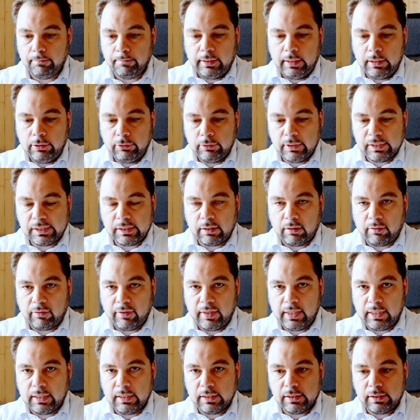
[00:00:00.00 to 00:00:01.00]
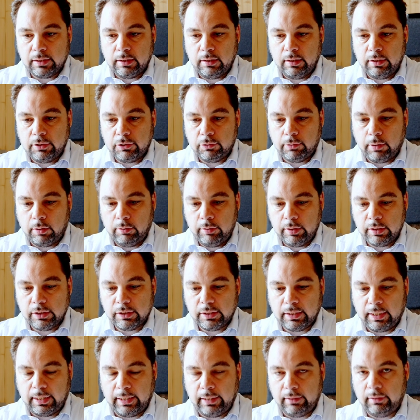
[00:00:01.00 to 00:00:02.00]
The interesting thing is that his rowing
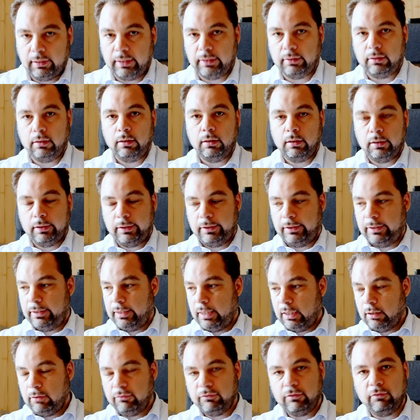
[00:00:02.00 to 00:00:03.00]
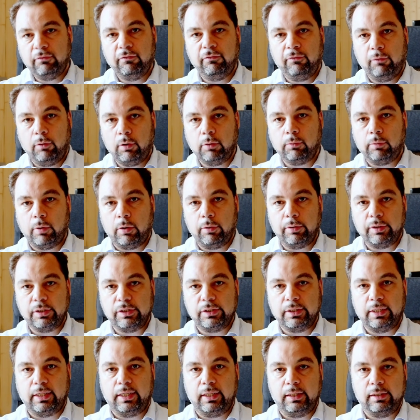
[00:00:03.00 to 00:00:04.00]
style, and none of the four rowing
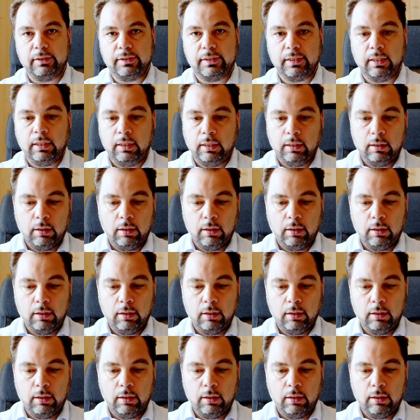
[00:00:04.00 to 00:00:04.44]
styles